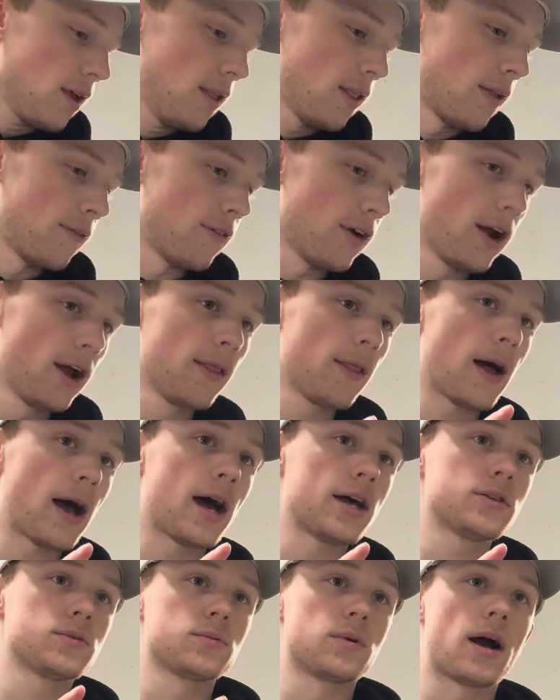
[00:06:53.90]
Very
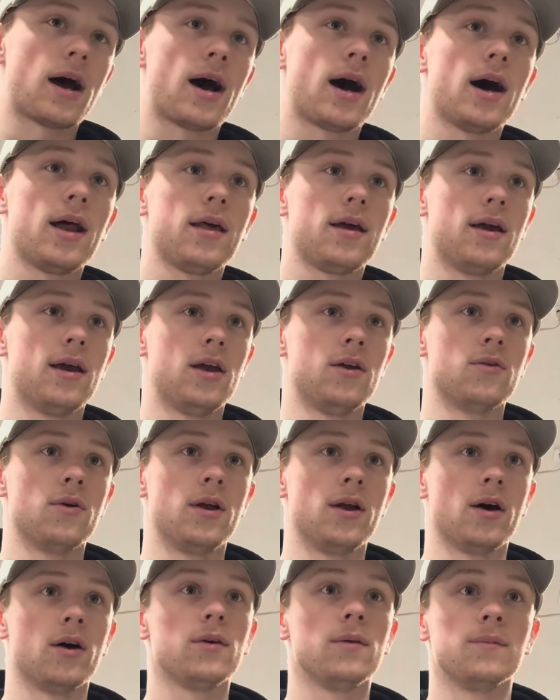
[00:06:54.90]
last rod and
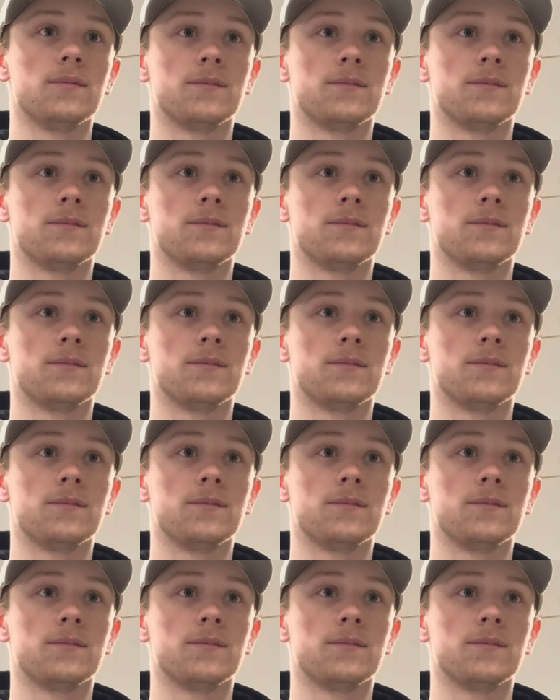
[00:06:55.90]
reel